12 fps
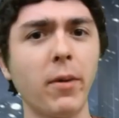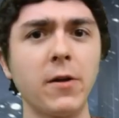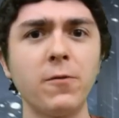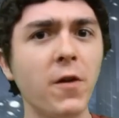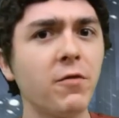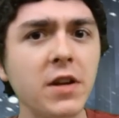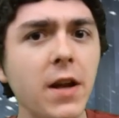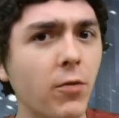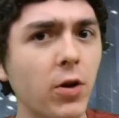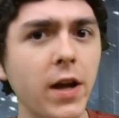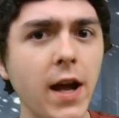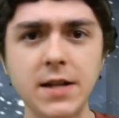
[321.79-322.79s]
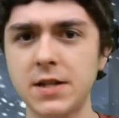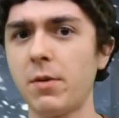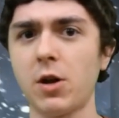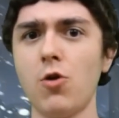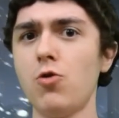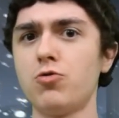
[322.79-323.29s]
like fifty different gates. I'm
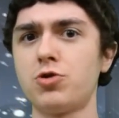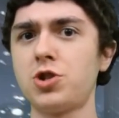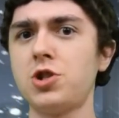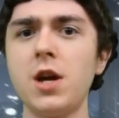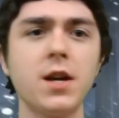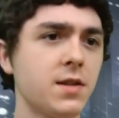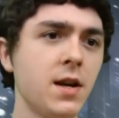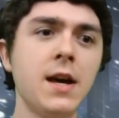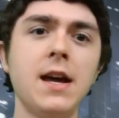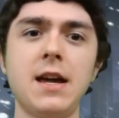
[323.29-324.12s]
like, oh, shit.